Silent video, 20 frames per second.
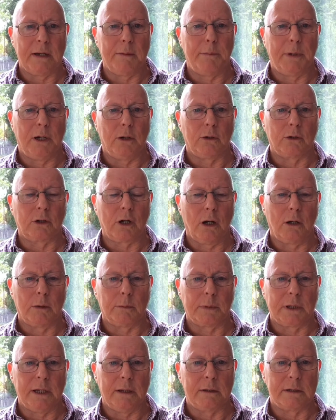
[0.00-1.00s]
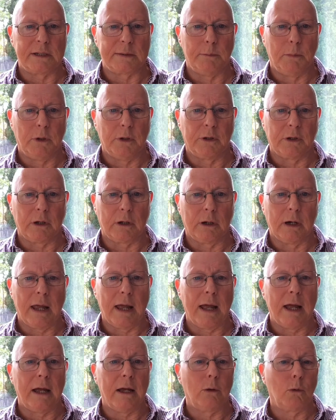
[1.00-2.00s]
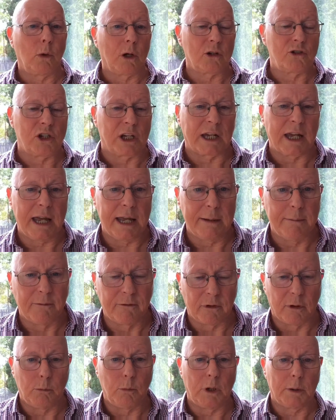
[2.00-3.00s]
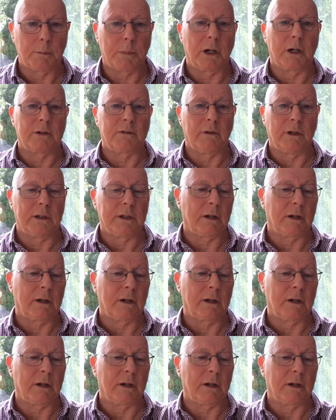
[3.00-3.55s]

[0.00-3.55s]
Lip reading: about Columbkille's mother, where she came from, what part of Ireland.